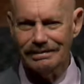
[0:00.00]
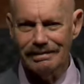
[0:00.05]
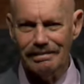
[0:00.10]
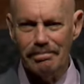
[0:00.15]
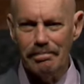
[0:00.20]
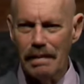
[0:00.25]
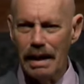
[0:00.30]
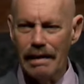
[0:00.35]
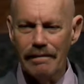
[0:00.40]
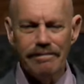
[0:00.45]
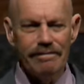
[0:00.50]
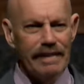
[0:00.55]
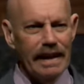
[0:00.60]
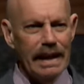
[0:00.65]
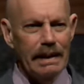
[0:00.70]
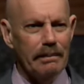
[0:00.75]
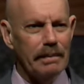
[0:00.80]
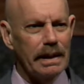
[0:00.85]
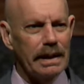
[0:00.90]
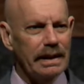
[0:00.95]
My
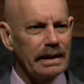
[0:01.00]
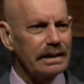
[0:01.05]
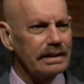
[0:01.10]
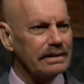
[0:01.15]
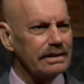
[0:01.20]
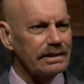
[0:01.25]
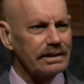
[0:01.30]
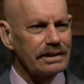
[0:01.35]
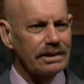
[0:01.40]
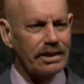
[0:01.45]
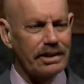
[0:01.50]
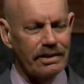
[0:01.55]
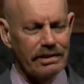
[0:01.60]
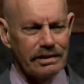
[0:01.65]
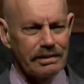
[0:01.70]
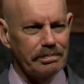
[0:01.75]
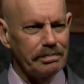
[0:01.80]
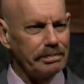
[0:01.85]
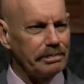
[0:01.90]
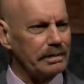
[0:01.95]
family is
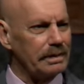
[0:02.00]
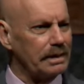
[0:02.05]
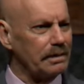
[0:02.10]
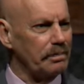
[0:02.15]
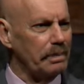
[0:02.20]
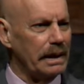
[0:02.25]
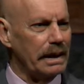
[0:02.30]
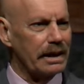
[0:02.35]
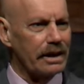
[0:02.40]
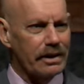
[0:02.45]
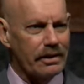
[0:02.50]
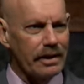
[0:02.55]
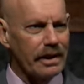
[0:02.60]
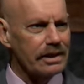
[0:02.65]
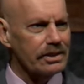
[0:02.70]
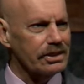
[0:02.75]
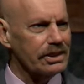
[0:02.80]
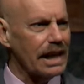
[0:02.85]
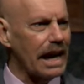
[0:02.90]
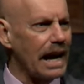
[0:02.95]
being
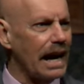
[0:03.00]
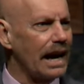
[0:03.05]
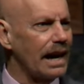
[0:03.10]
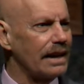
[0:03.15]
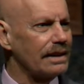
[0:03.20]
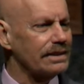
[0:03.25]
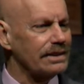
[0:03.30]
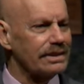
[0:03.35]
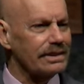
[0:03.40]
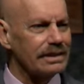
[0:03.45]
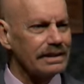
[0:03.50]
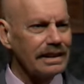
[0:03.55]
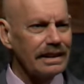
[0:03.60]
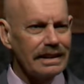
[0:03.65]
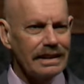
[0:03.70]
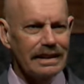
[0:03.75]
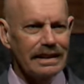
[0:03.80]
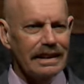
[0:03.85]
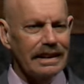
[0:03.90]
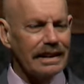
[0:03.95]
criticized and
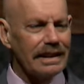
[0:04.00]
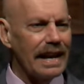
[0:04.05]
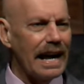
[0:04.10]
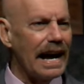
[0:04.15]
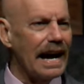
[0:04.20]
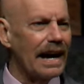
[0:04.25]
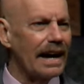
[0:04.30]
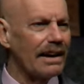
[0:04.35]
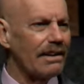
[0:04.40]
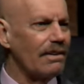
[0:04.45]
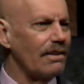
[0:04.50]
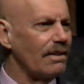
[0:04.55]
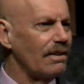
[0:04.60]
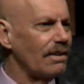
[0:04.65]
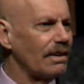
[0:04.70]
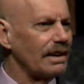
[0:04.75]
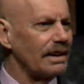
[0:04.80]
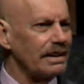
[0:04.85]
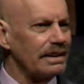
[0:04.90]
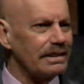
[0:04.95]
lied
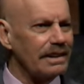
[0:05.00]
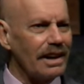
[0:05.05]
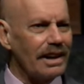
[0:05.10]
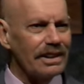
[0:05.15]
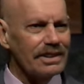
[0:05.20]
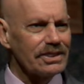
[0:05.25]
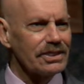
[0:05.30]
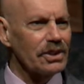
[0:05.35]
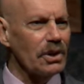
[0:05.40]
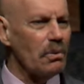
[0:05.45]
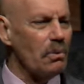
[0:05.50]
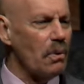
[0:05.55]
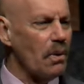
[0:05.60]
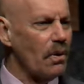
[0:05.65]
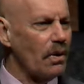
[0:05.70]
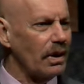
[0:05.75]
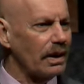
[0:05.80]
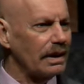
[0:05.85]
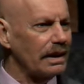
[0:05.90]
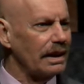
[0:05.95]
on and uh, so
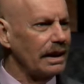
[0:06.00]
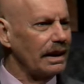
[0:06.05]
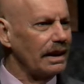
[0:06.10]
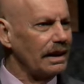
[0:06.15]
on,